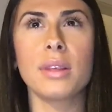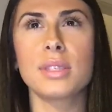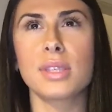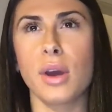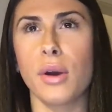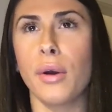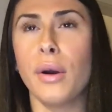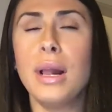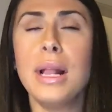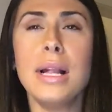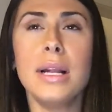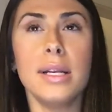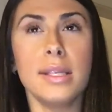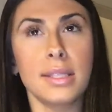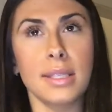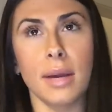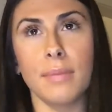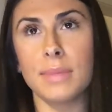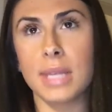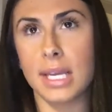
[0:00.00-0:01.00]
So
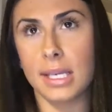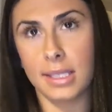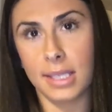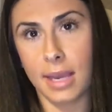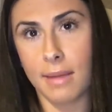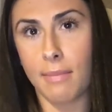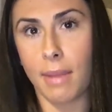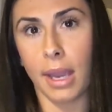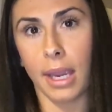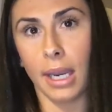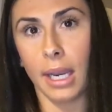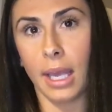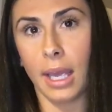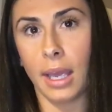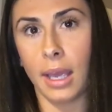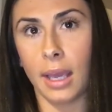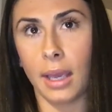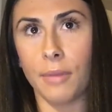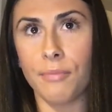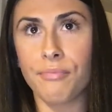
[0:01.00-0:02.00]
some days I might
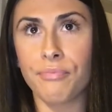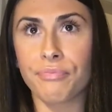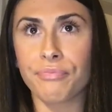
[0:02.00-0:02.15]
hit